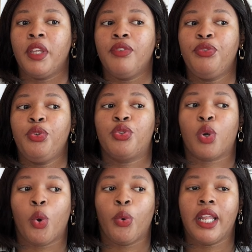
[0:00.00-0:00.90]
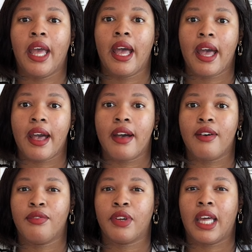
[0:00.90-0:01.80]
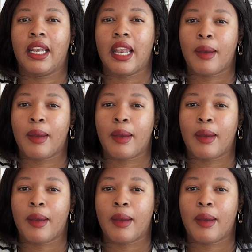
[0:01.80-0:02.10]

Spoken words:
if you don't have a